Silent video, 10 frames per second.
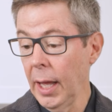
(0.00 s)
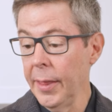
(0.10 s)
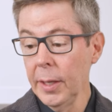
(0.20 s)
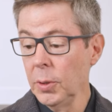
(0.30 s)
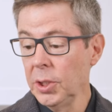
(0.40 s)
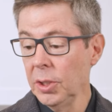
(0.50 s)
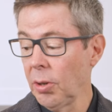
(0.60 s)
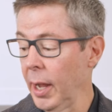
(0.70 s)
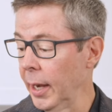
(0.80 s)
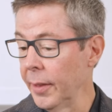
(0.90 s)
I think we should
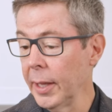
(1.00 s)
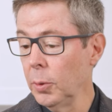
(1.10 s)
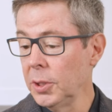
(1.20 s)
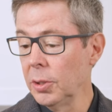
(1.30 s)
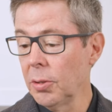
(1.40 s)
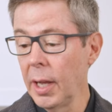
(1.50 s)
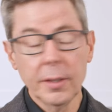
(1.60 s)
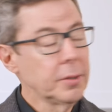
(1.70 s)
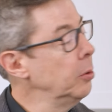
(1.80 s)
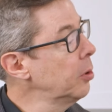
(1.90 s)
try it. I think we should try
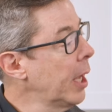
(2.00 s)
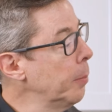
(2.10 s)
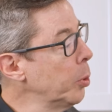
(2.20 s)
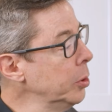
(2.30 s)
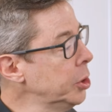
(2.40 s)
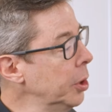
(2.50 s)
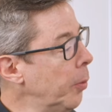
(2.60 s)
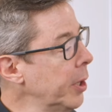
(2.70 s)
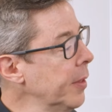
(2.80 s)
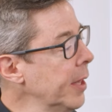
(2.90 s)
this new K Brew and Chill. What do you